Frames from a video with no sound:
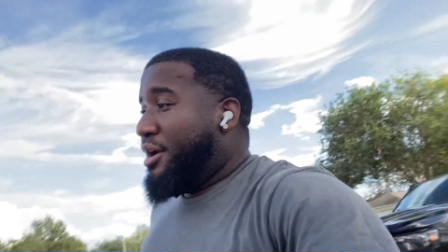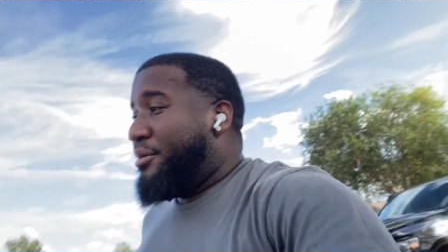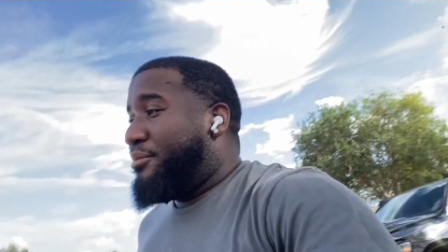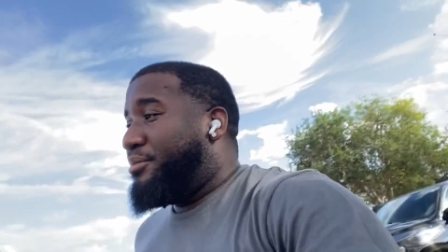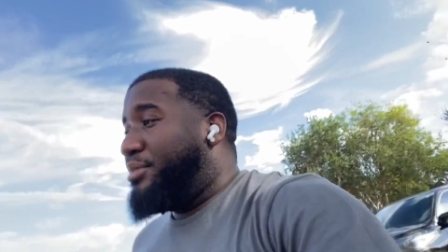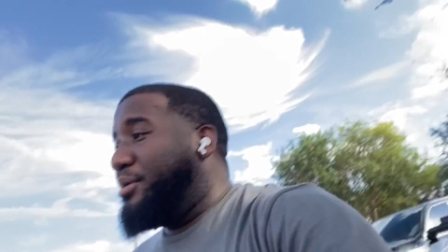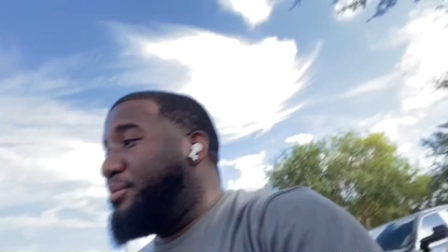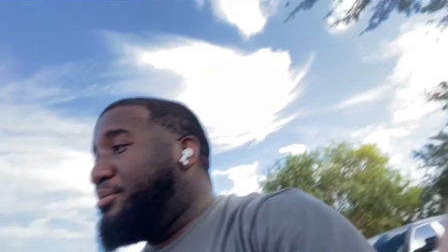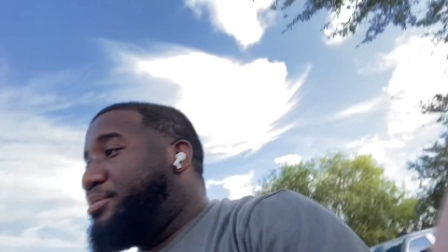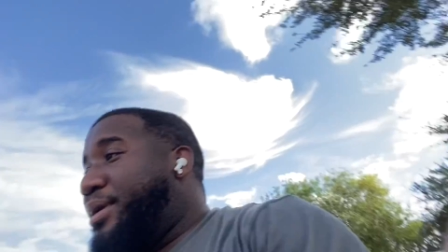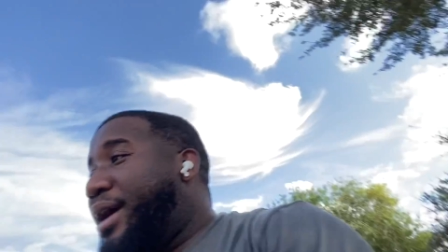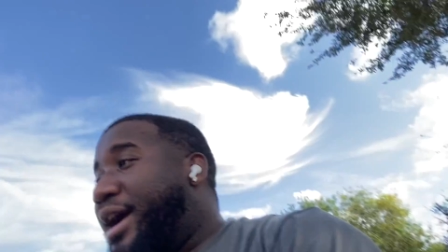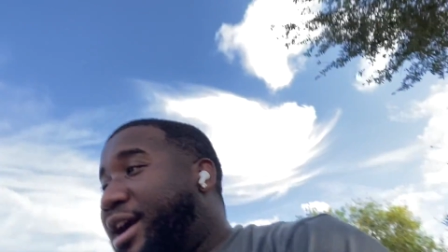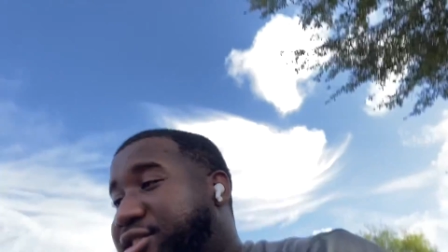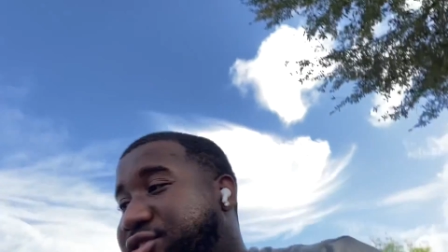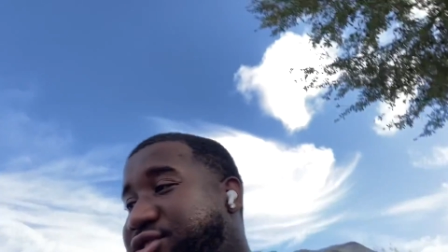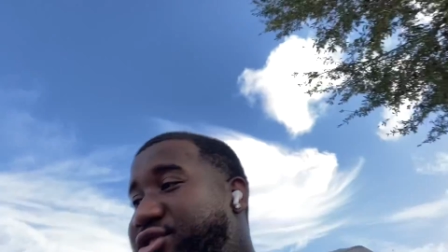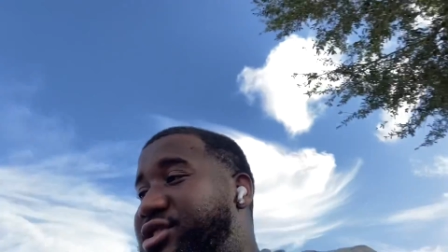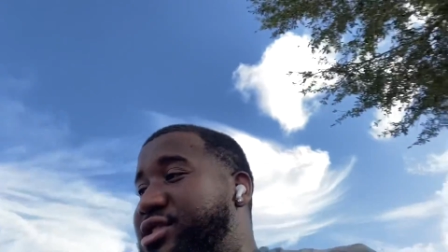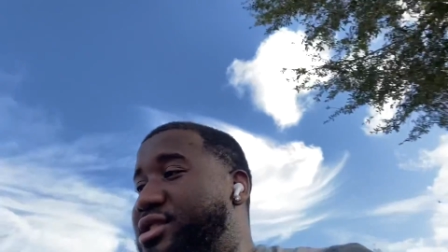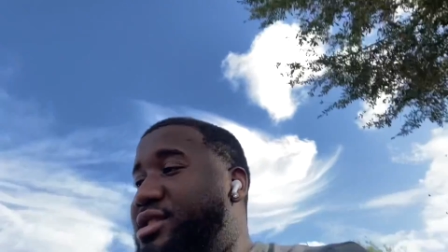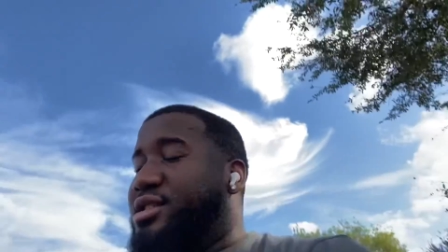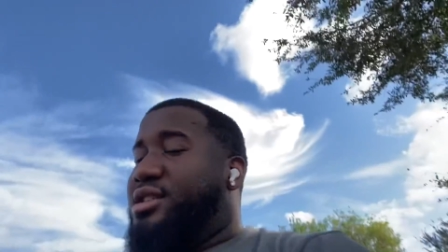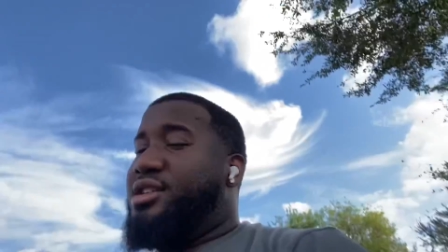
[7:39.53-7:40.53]
Be
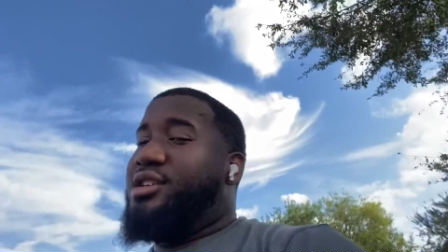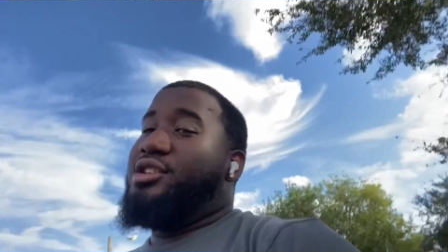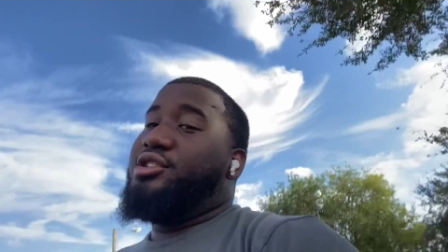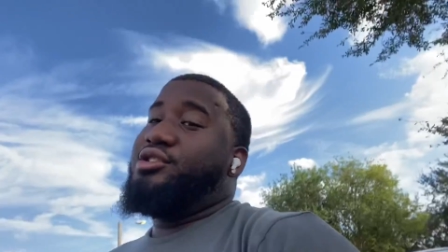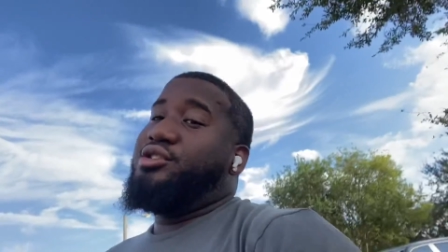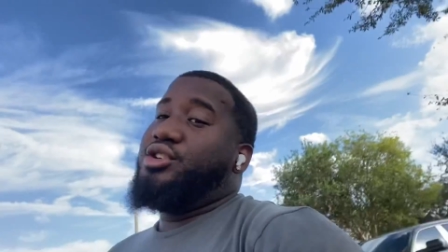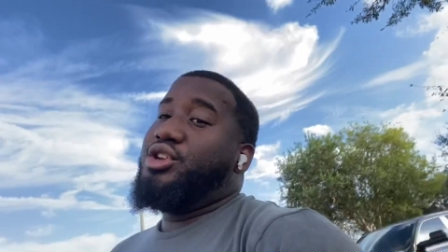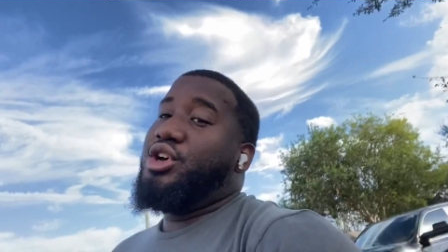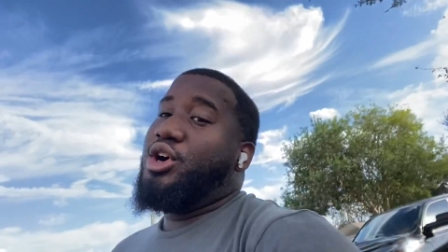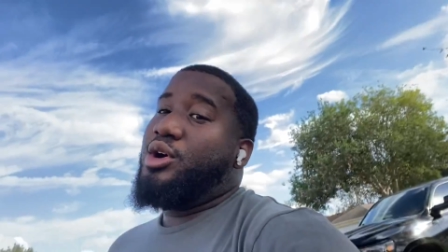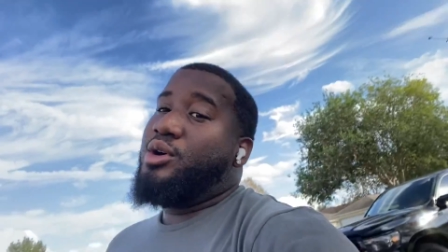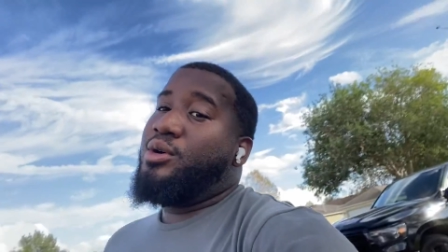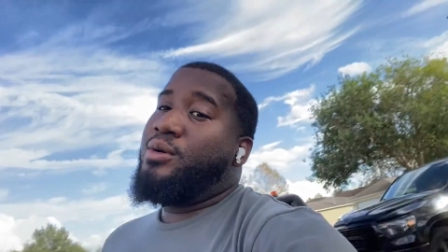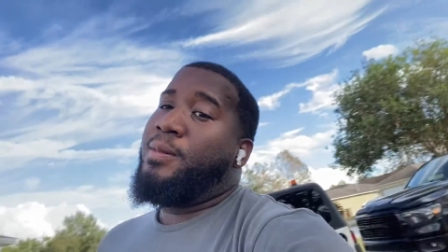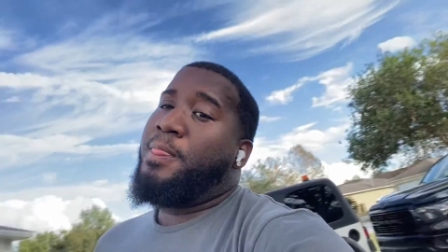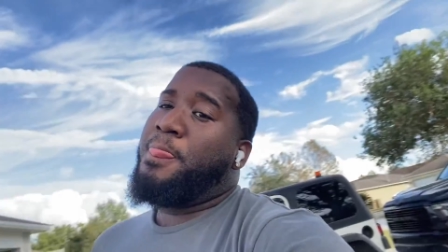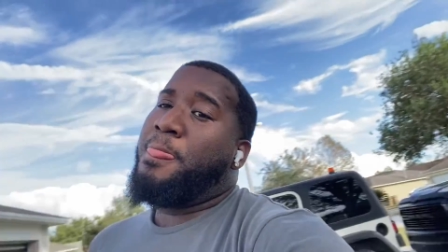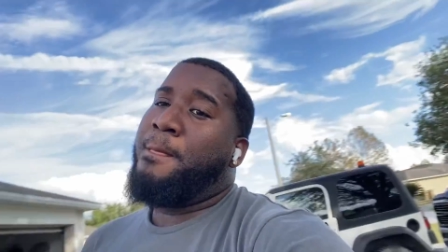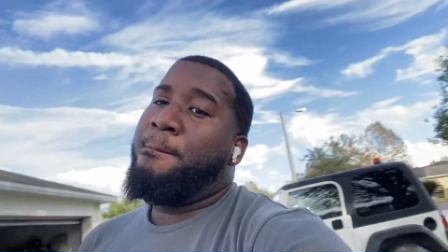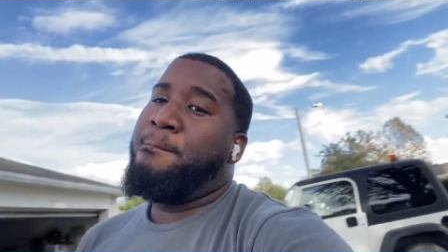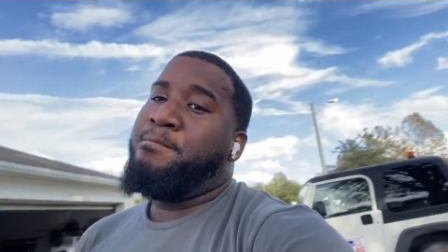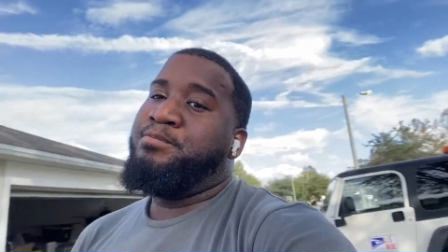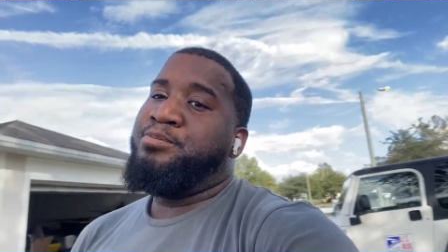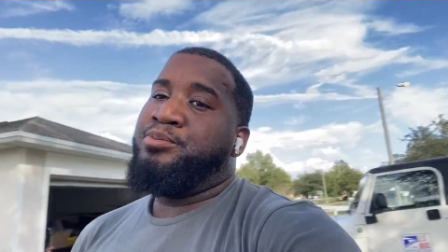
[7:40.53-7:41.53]
patient, you know.
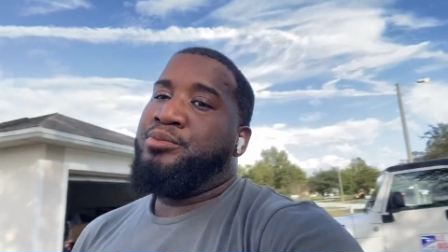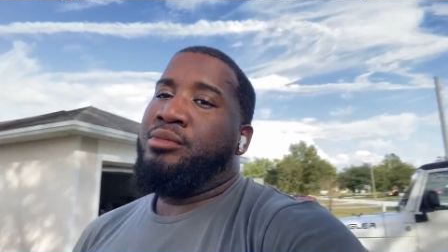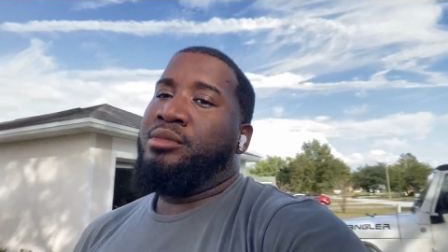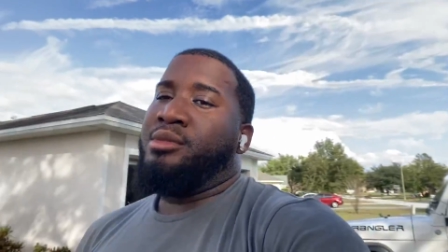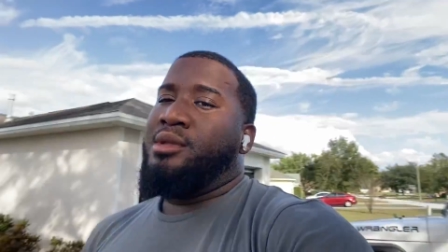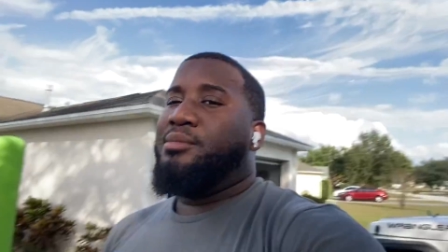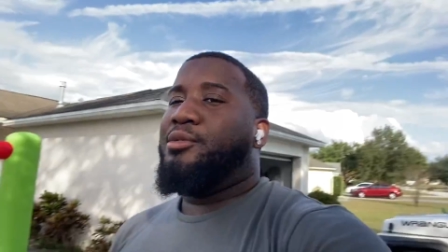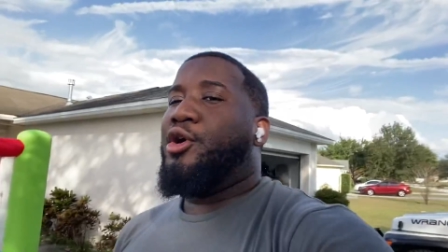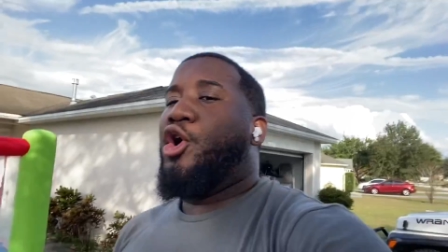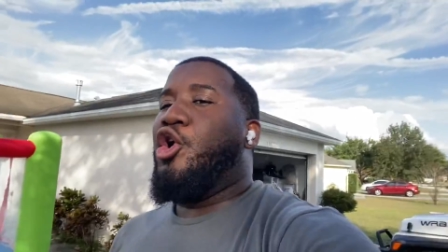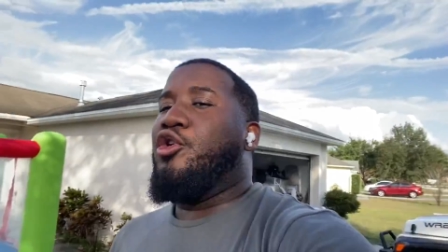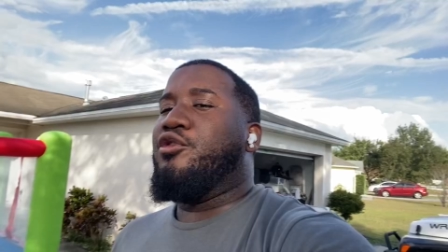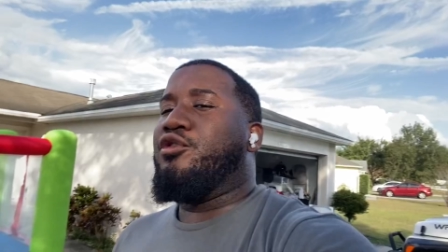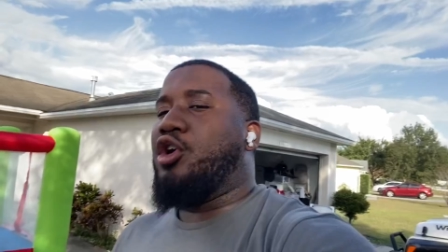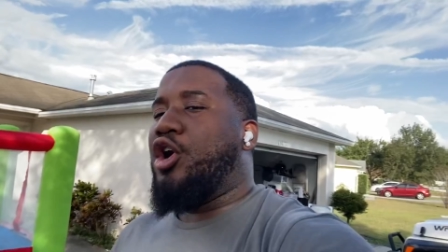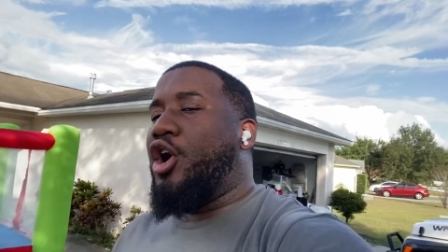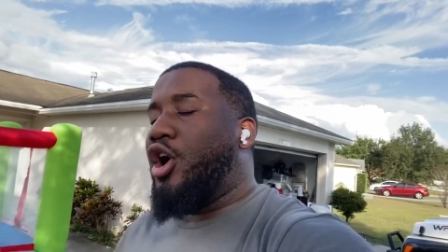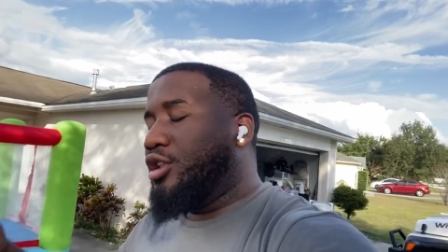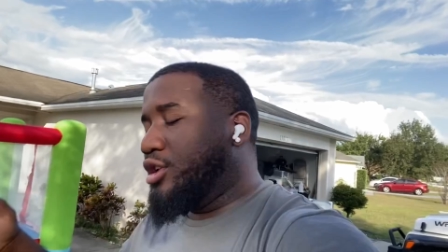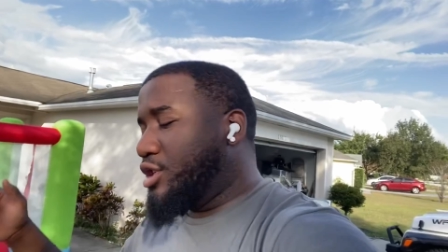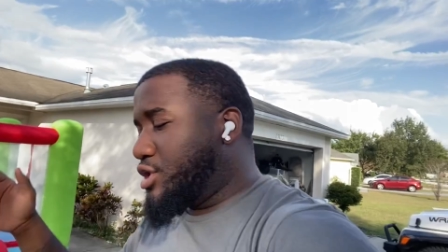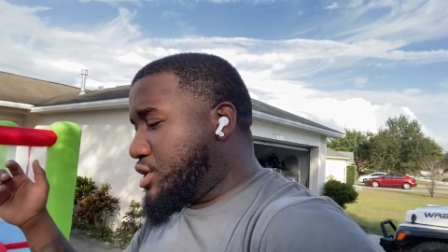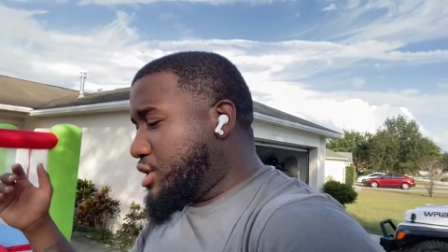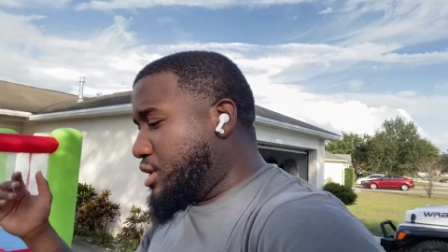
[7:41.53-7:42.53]
But
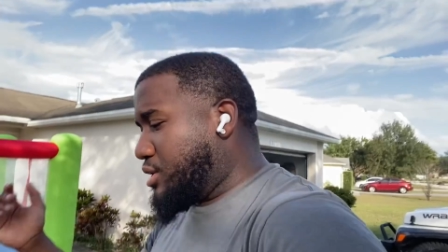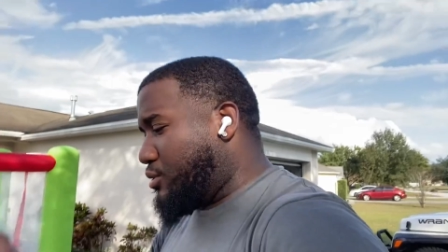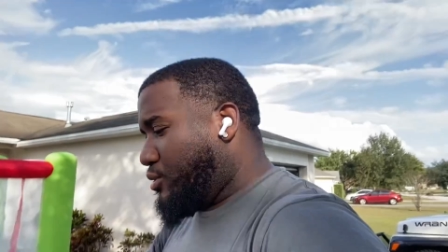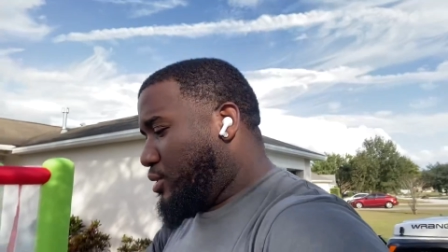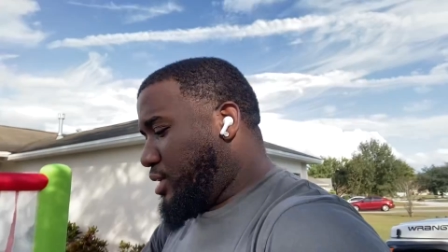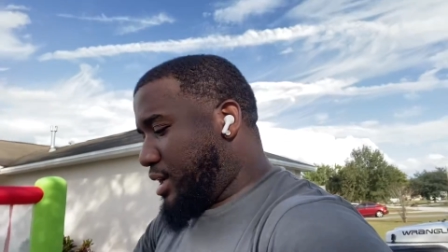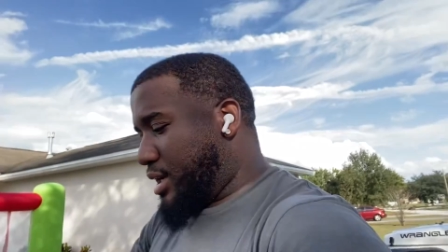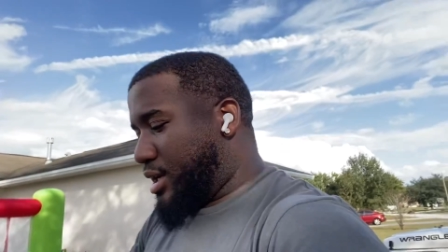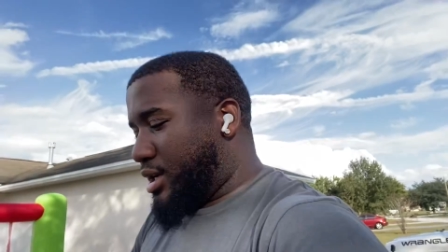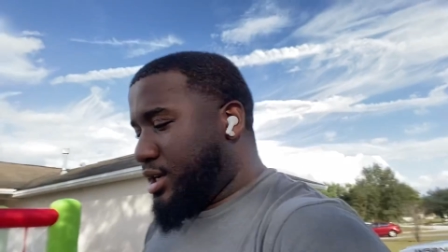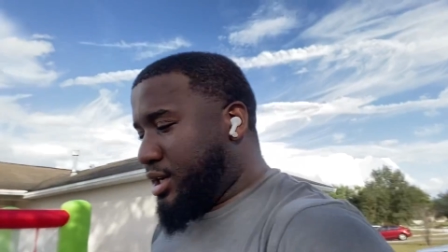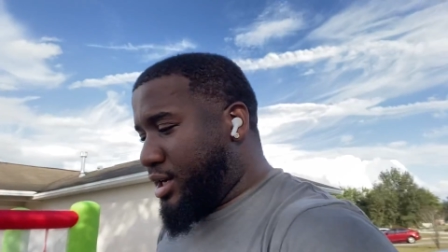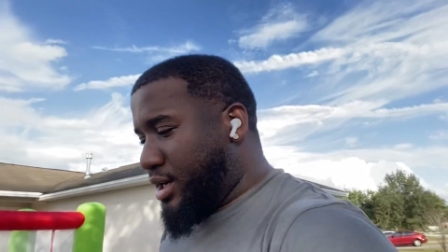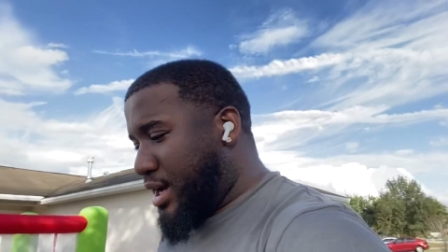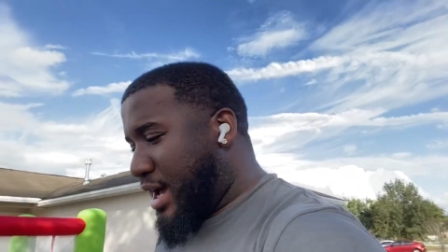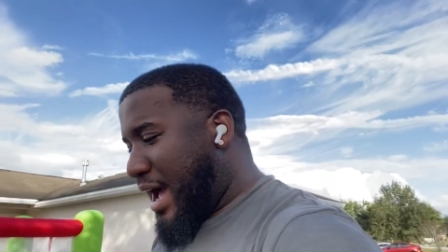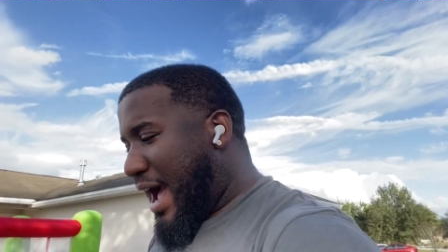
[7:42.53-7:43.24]
overall, the trip went good.